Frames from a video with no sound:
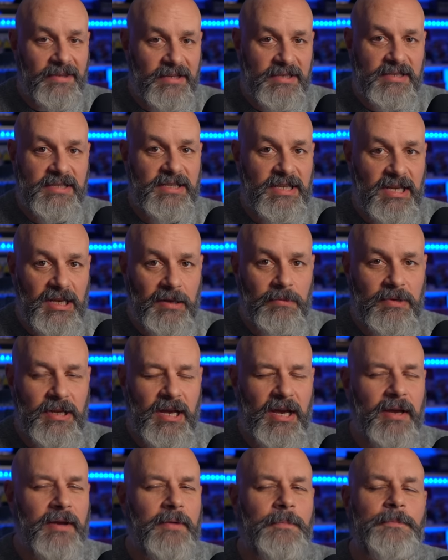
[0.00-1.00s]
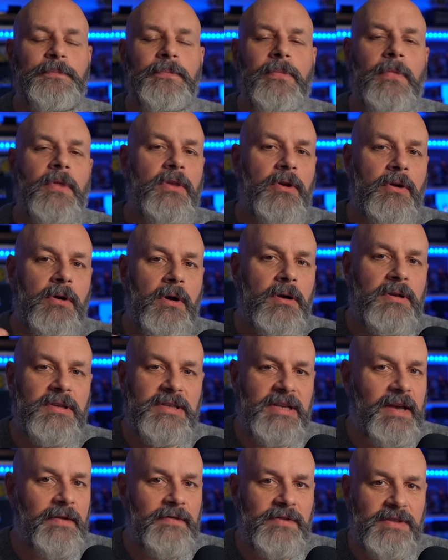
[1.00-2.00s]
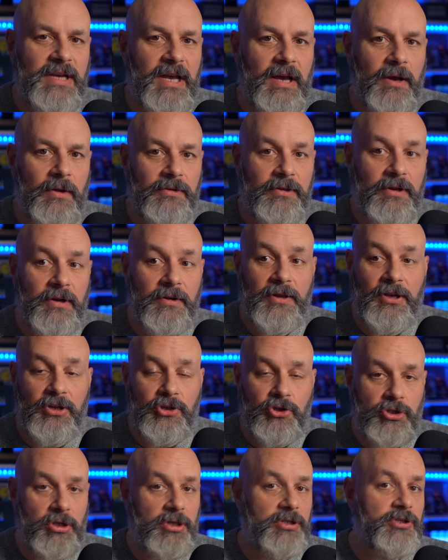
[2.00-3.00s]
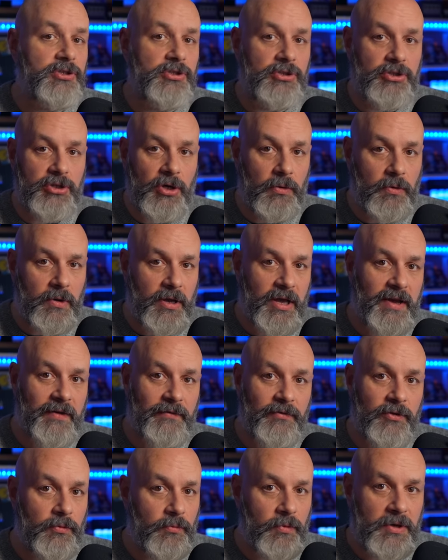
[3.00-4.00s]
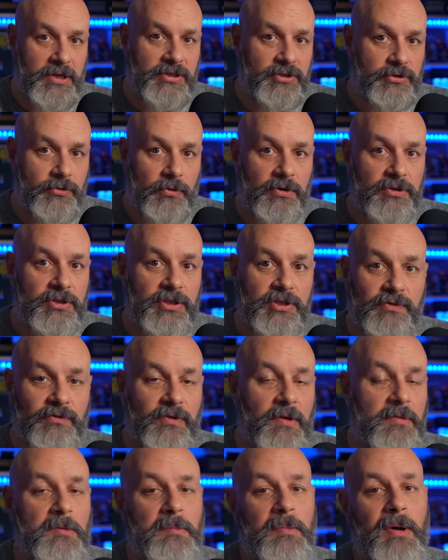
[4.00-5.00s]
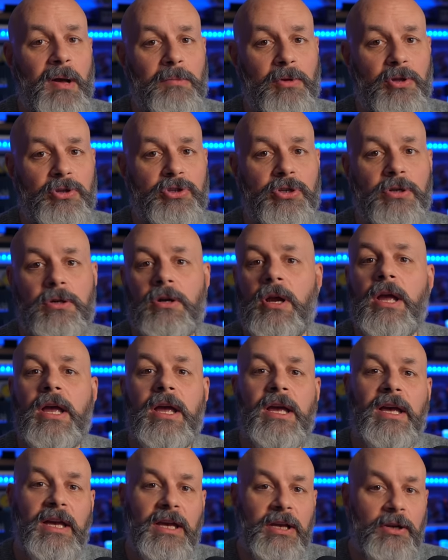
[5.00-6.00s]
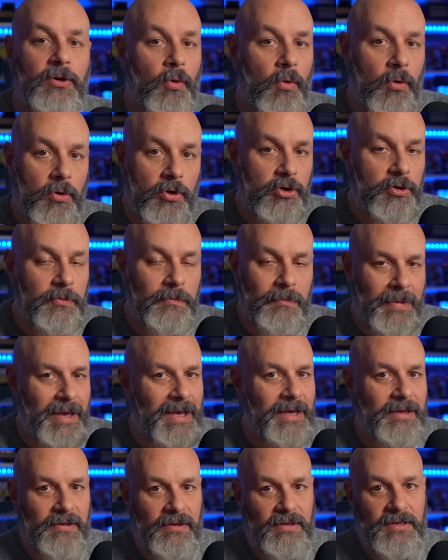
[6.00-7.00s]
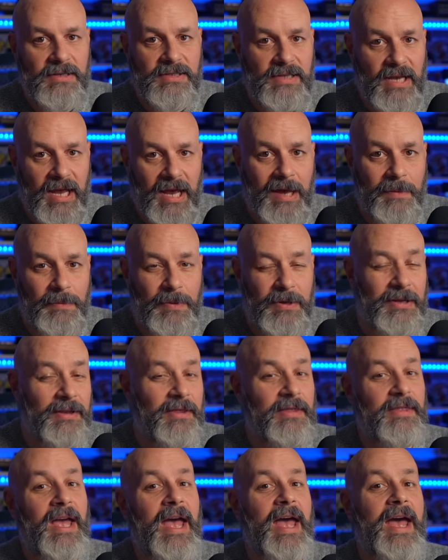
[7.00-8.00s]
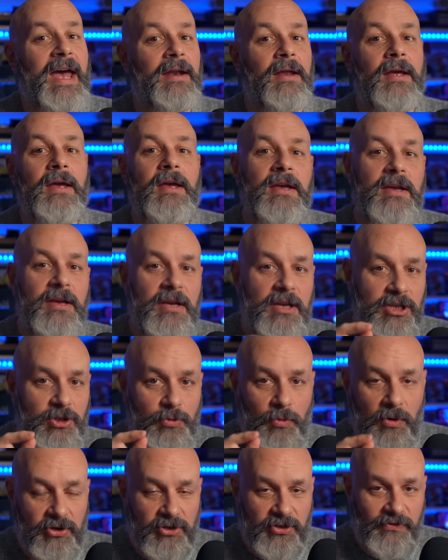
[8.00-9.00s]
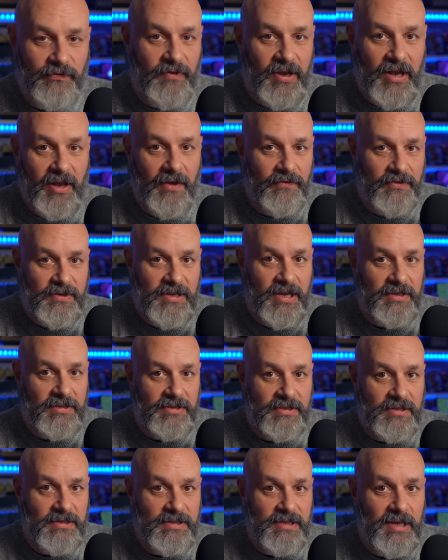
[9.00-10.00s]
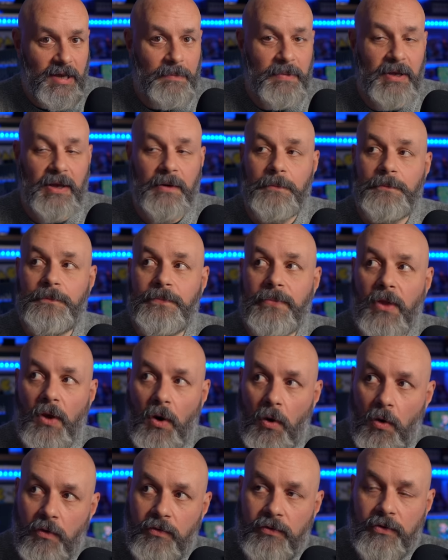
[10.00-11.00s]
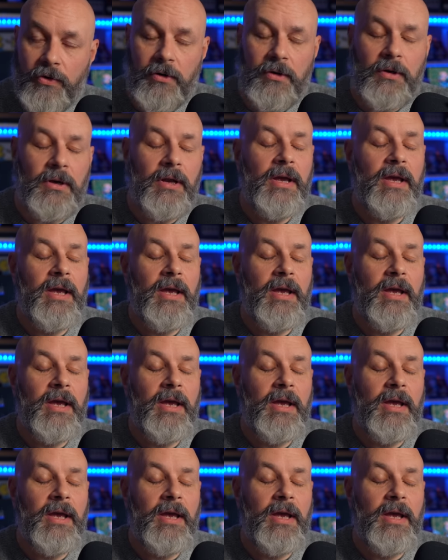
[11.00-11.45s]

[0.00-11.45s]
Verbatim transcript: the Steam Deck, there are devs out there that just don't have the resources from the publisher in order to make this happen. And that is where Valve tends to step in over